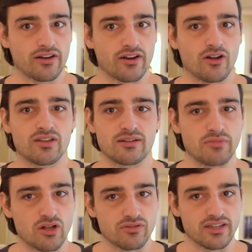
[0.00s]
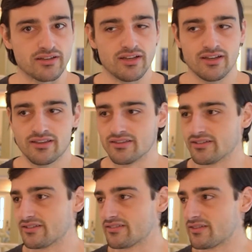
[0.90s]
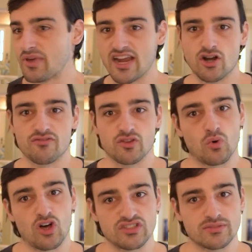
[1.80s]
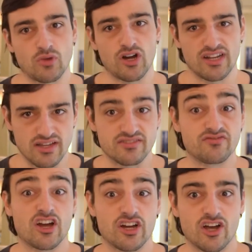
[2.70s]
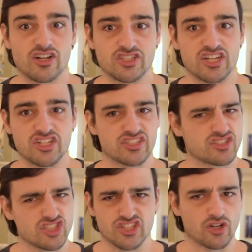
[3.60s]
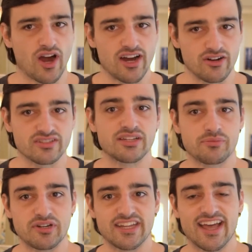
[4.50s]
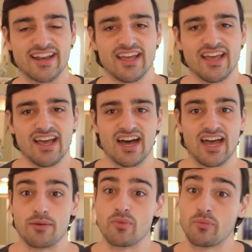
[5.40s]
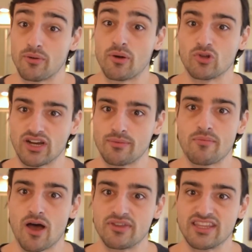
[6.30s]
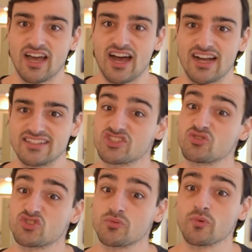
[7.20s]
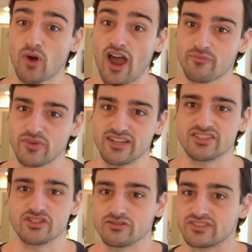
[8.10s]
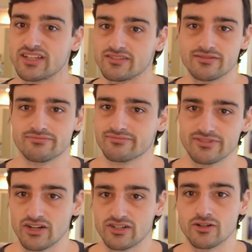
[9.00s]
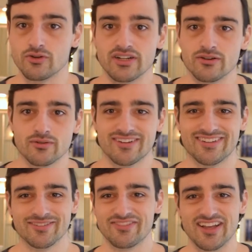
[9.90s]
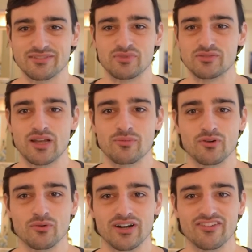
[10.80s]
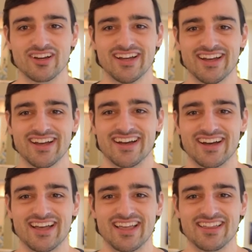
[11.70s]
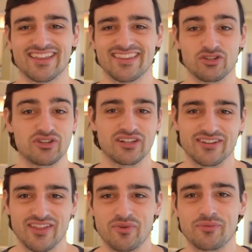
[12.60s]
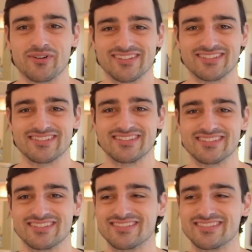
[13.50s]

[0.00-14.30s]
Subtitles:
like melt the paint off the walls smart, and it's very conscientious, just a grinder. Same with my dad. But I remember looking at my mom in the eyes, and she was super proud of me because her son's got a degree or fancy piece of paper or whatever. The utility of that paper is